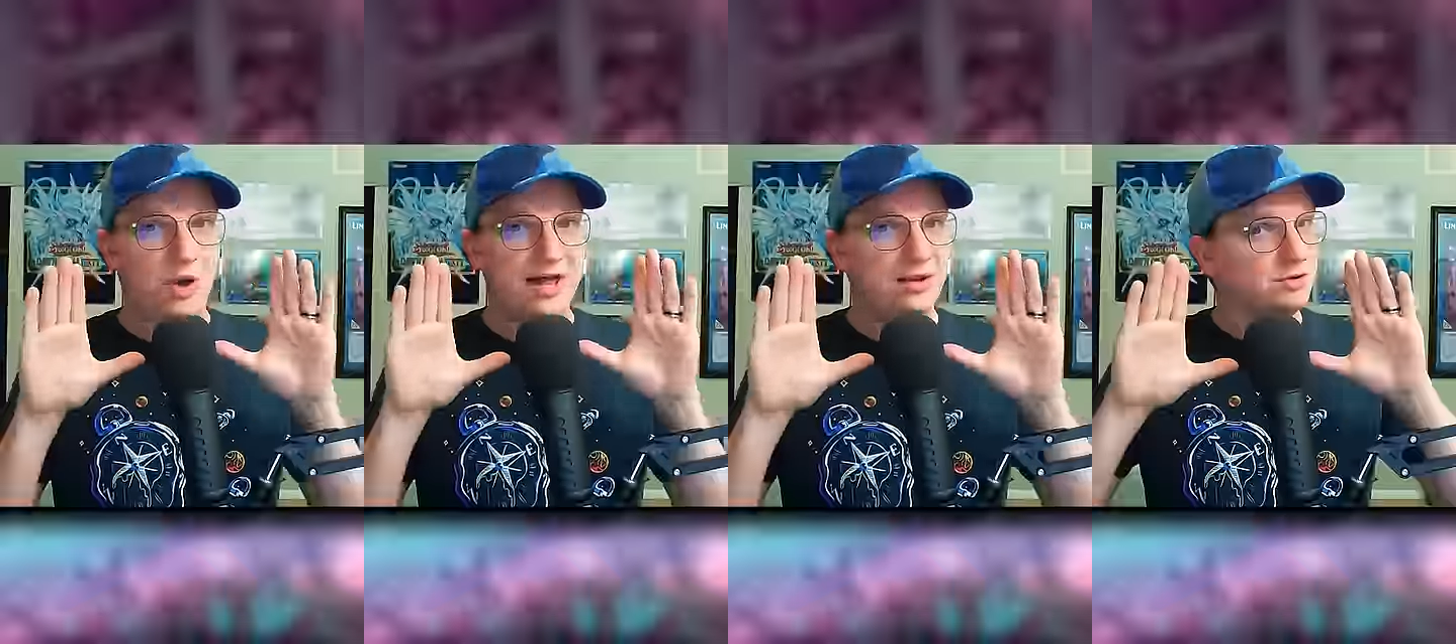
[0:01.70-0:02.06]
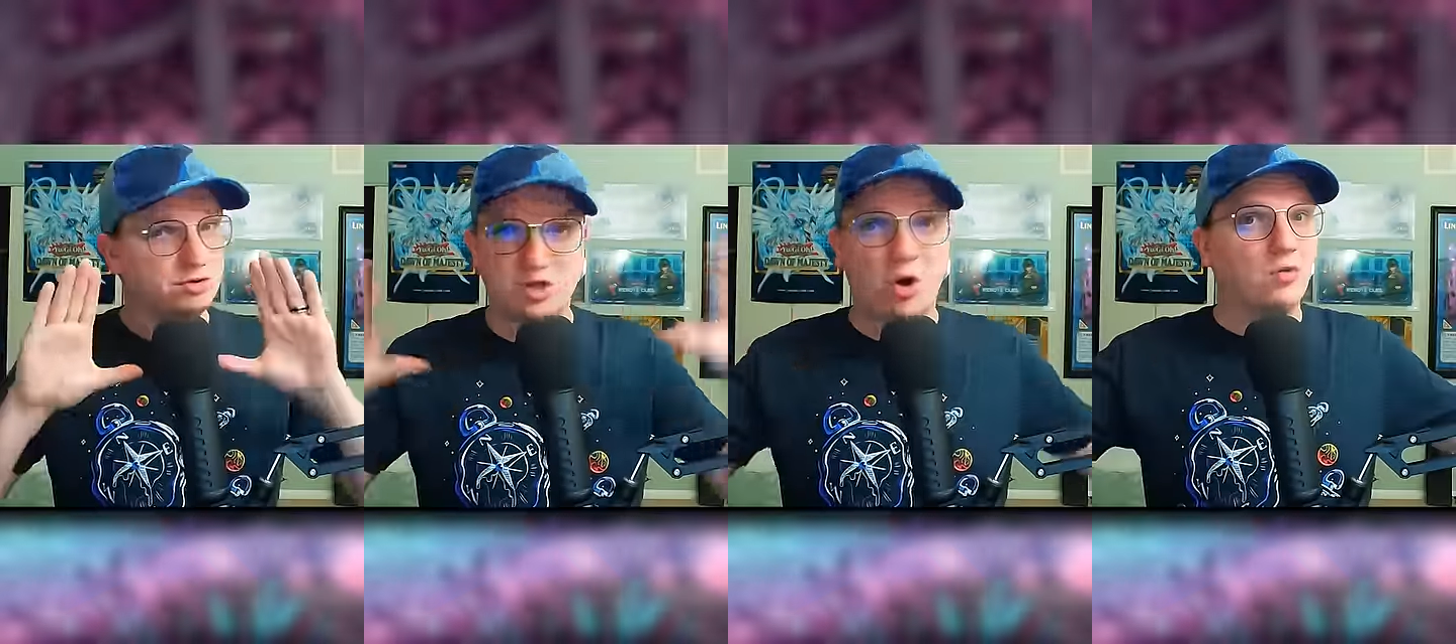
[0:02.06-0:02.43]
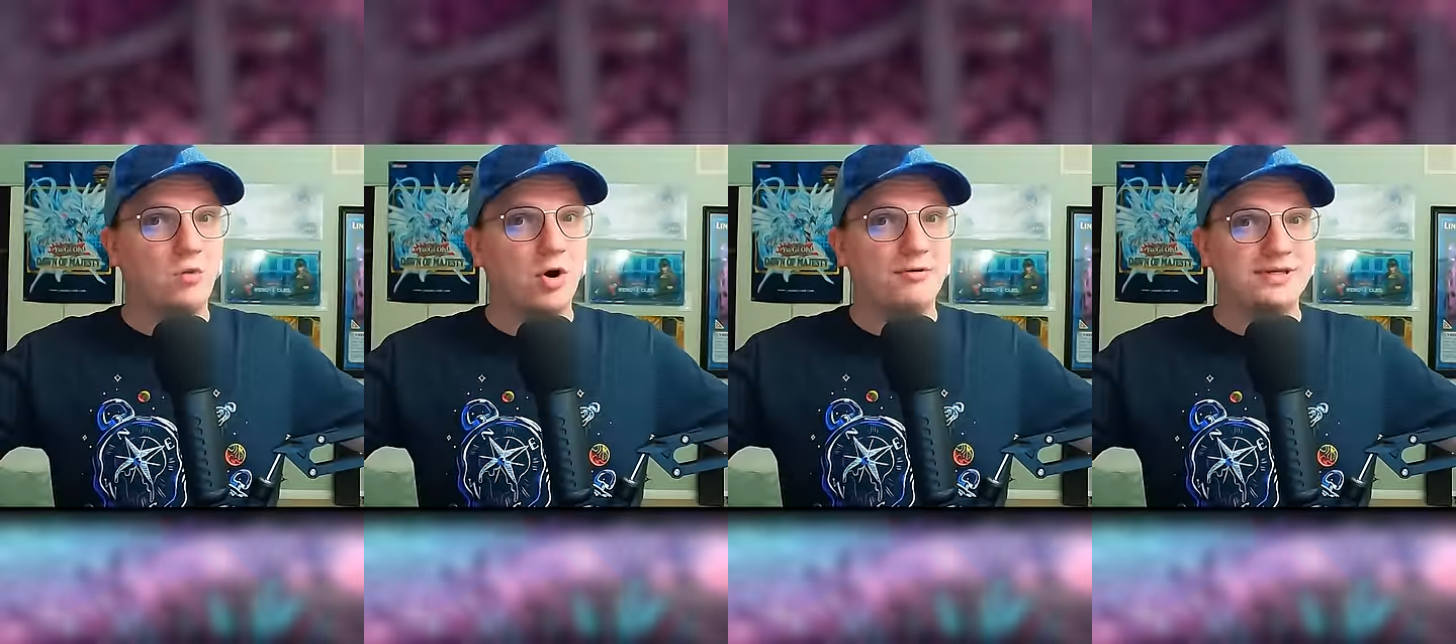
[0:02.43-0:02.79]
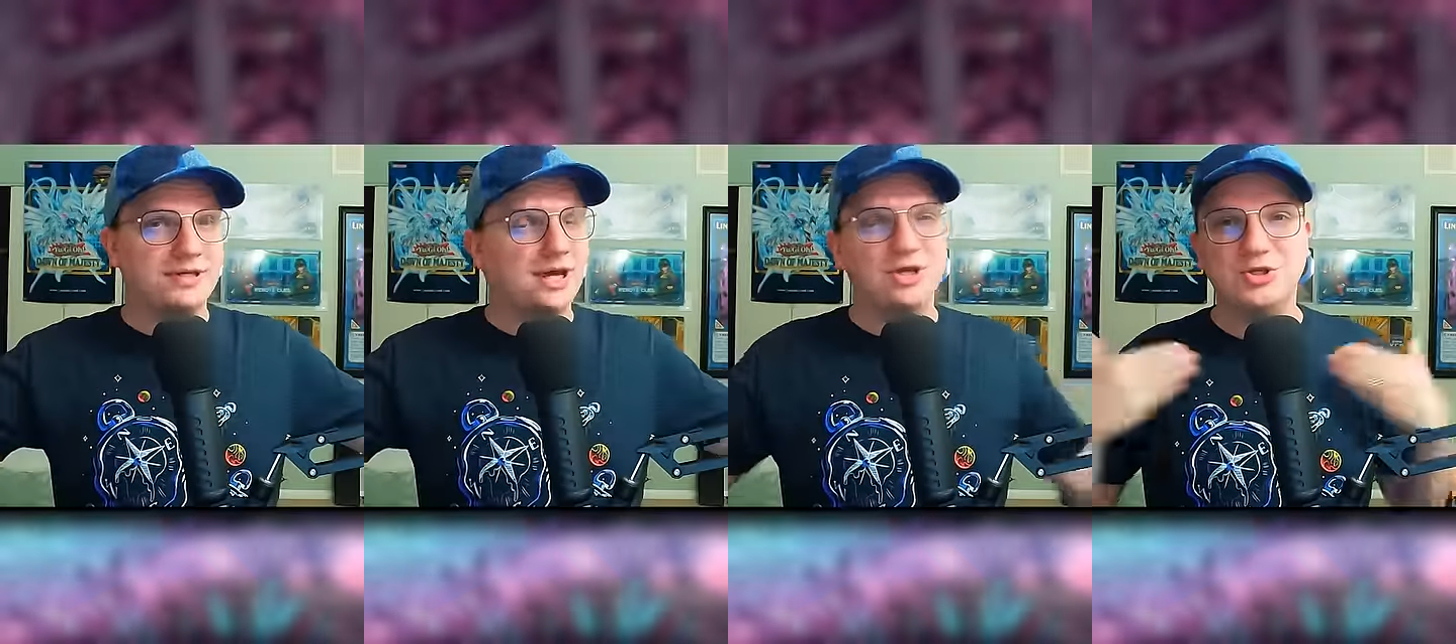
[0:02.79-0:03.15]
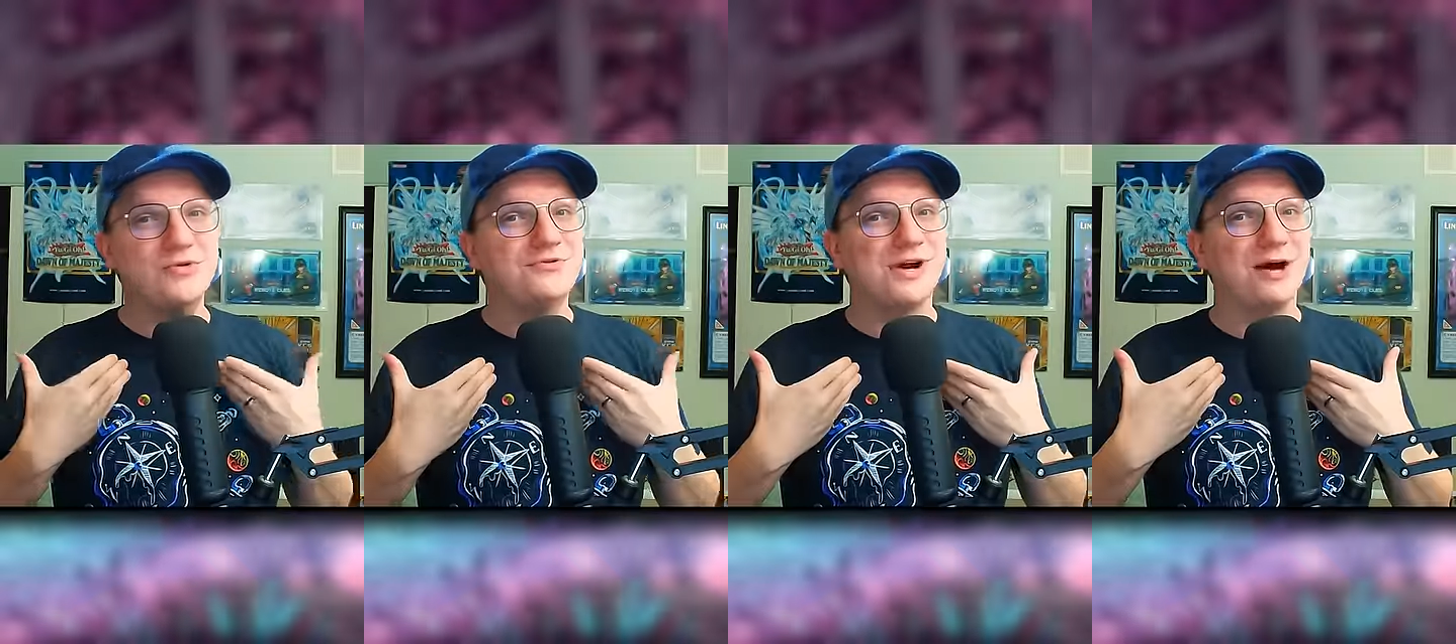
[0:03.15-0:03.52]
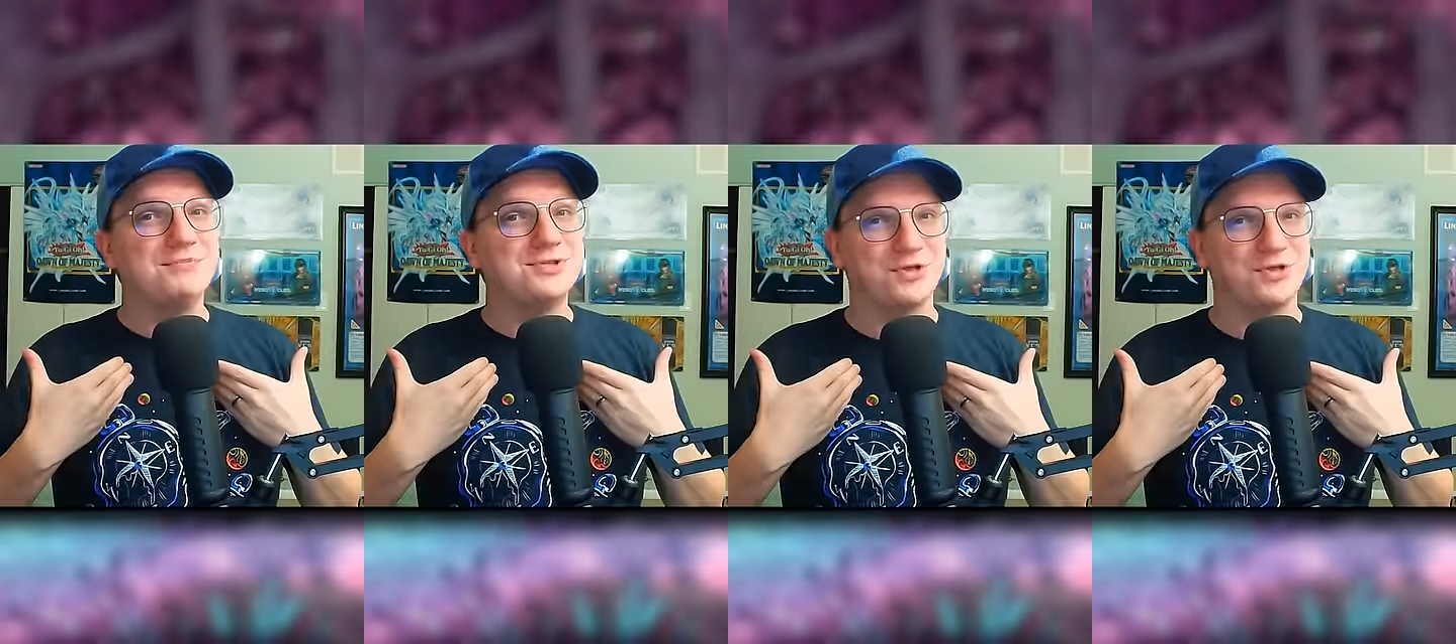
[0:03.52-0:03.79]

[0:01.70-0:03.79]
Well, don't worry. You've come to